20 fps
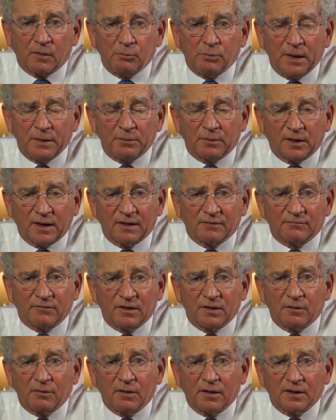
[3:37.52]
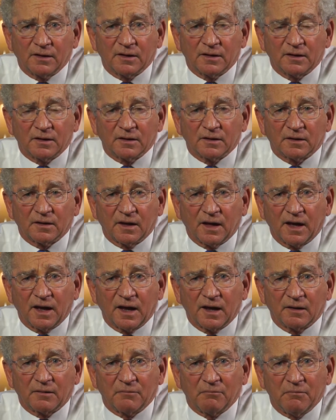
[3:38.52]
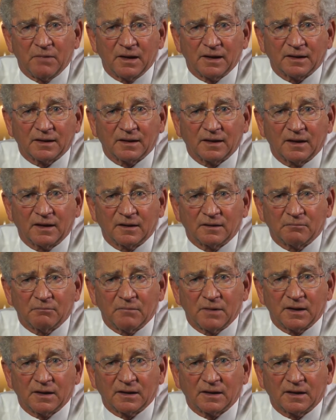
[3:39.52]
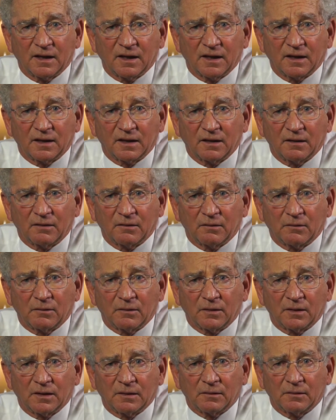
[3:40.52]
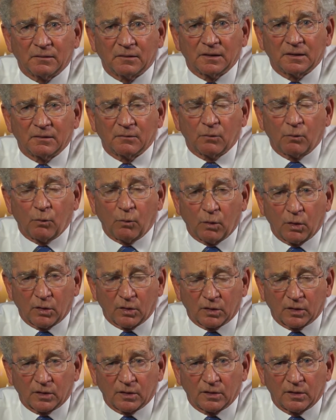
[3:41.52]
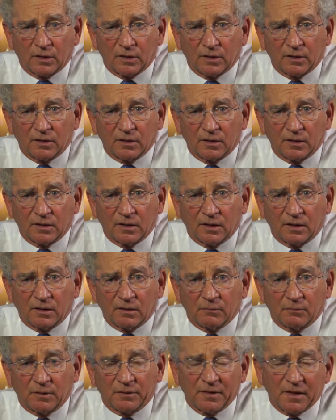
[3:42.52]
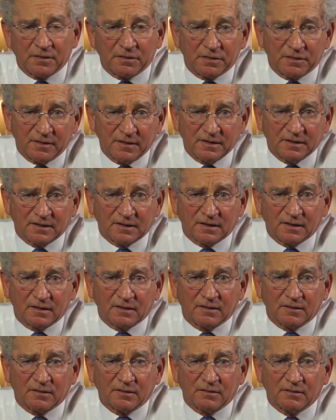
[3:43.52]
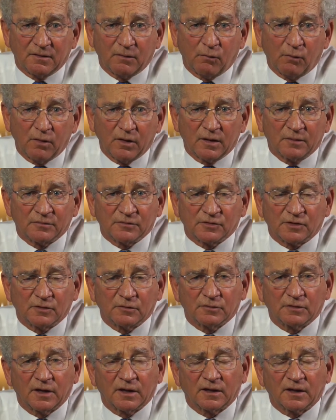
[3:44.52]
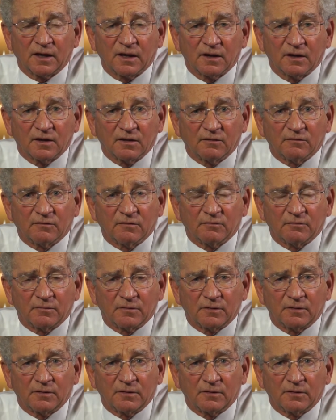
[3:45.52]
people have no idea how Medicare and Medicaid work. But they think that one of them is going to take care of them.